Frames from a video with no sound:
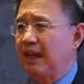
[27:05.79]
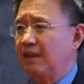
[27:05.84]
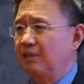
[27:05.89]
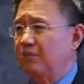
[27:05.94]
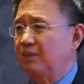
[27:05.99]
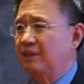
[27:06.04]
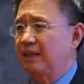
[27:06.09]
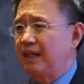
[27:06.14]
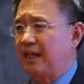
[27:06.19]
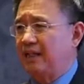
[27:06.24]
So
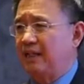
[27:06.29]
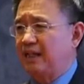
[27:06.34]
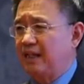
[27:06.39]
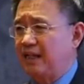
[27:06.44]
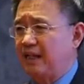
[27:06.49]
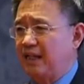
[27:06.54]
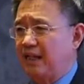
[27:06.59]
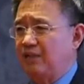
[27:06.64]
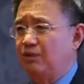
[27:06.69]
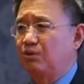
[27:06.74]
actually,
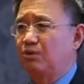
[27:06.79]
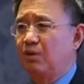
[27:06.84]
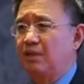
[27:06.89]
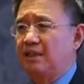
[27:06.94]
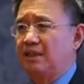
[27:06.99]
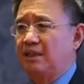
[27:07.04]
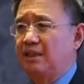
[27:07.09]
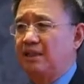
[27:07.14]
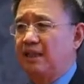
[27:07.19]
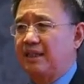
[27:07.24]

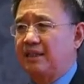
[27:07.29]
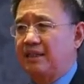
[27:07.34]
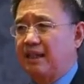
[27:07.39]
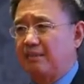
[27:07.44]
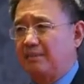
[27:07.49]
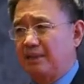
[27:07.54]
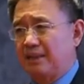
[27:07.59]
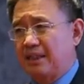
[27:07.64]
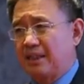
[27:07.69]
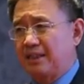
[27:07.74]
historically,
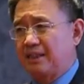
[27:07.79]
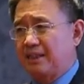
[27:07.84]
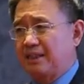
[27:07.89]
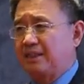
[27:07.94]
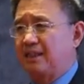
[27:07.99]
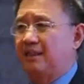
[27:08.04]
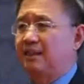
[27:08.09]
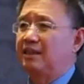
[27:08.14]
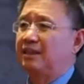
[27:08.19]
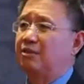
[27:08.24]

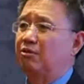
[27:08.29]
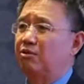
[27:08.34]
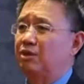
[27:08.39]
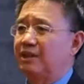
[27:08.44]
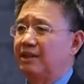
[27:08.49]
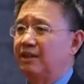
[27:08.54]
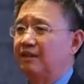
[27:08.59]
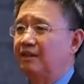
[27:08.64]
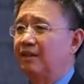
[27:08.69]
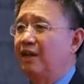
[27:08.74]
there are a
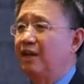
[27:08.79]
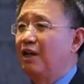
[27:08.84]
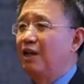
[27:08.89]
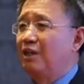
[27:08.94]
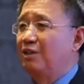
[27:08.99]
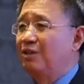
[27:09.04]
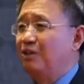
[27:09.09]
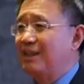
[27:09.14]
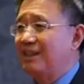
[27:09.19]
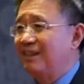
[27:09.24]
lot of
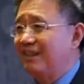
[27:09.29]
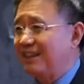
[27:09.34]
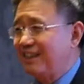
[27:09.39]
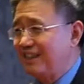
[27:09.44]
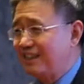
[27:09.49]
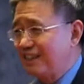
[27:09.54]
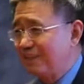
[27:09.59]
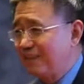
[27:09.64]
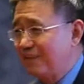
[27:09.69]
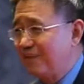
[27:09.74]
charity
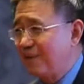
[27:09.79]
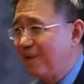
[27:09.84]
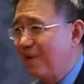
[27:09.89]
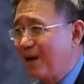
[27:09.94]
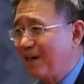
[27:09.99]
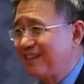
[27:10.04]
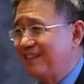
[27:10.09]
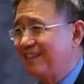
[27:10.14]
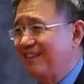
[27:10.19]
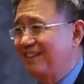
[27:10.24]

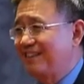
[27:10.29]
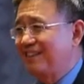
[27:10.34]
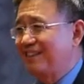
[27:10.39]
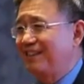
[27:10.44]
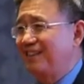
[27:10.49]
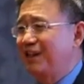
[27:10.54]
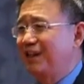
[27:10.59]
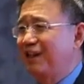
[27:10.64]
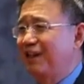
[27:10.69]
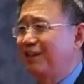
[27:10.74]
projects
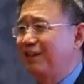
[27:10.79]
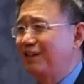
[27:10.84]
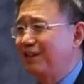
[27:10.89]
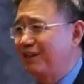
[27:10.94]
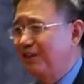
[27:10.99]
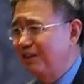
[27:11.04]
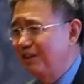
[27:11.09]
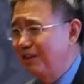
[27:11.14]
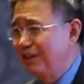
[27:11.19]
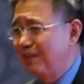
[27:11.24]
which
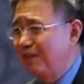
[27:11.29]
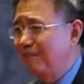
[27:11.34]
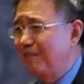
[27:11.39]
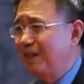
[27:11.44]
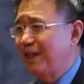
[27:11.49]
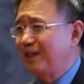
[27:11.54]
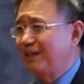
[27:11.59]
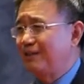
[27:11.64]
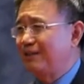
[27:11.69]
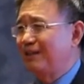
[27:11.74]
have been set
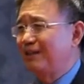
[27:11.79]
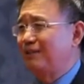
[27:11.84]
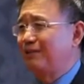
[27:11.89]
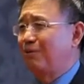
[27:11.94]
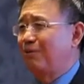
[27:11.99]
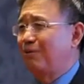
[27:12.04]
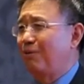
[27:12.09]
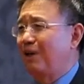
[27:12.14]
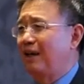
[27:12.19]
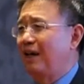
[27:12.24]
up
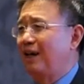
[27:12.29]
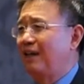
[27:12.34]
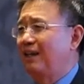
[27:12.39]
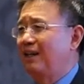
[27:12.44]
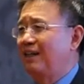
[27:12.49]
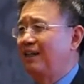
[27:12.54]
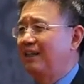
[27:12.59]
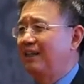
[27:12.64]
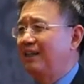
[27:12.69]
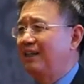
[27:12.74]
historically.
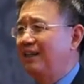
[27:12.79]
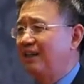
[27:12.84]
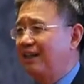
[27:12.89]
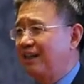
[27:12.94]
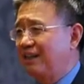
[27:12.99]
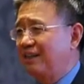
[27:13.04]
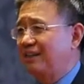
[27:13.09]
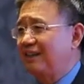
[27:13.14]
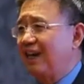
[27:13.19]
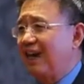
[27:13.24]

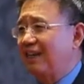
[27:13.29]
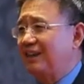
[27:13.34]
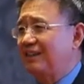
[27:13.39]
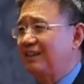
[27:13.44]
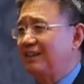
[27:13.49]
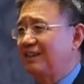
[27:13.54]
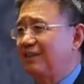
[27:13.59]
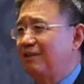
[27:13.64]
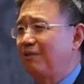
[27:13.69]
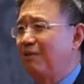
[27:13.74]
So
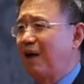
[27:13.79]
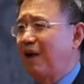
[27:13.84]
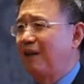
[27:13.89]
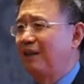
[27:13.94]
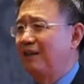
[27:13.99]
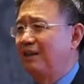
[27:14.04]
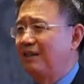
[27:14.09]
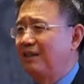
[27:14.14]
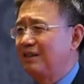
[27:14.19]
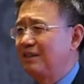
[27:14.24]

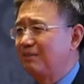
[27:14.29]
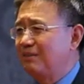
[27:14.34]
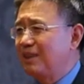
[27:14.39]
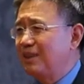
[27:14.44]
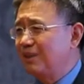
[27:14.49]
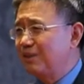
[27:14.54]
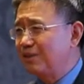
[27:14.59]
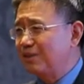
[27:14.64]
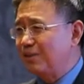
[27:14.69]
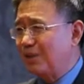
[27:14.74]

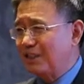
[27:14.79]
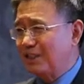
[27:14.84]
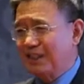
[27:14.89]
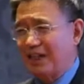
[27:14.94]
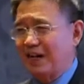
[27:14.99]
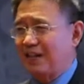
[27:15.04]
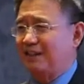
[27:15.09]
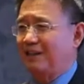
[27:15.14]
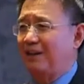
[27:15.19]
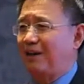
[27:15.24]
actually,
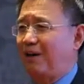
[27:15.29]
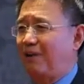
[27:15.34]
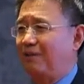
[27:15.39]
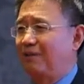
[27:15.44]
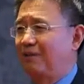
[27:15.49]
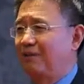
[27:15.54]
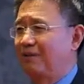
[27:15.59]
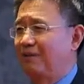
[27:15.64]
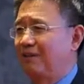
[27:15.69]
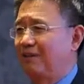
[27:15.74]
we
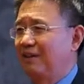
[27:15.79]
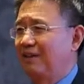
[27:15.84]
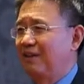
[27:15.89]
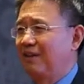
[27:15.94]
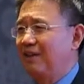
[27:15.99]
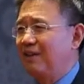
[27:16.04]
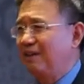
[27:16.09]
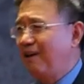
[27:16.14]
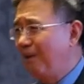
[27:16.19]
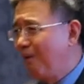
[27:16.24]
attach
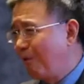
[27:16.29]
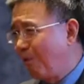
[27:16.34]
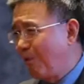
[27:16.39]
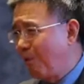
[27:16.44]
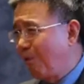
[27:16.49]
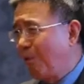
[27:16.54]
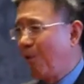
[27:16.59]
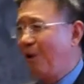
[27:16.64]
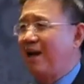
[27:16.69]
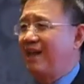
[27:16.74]
more
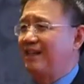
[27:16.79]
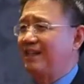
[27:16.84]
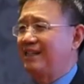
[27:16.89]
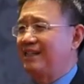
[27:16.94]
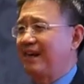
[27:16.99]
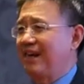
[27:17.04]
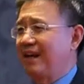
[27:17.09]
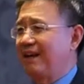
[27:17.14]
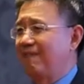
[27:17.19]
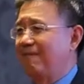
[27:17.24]
expectations
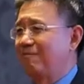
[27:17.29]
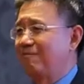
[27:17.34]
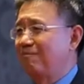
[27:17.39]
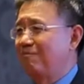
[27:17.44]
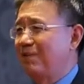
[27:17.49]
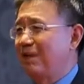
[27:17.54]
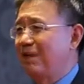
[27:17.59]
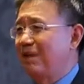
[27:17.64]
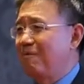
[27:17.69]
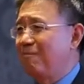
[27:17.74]
to
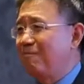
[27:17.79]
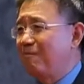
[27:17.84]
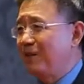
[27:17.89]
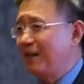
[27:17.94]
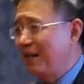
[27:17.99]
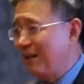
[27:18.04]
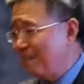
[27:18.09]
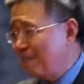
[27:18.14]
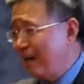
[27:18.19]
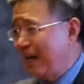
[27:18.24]

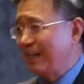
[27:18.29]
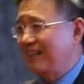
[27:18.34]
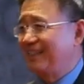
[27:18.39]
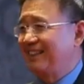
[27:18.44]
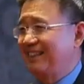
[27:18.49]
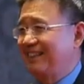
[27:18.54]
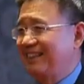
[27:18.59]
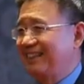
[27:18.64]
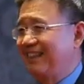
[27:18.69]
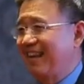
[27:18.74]

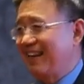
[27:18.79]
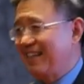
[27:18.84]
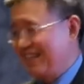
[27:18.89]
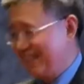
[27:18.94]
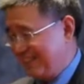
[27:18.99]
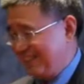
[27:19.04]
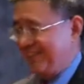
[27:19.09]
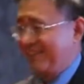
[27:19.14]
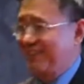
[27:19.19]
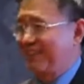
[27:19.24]

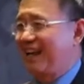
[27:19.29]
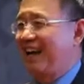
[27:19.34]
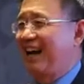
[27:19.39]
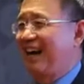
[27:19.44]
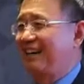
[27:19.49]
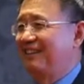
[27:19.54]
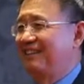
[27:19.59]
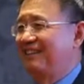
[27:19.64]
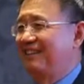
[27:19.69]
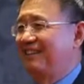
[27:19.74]
projects.
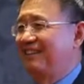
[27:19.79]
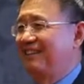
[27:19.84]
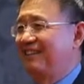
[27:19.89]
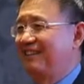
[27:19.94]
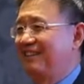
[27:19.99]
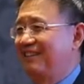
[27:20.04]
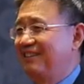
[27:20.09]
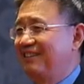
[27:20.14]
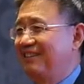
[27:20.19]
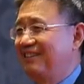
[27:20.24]

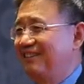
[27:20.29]
So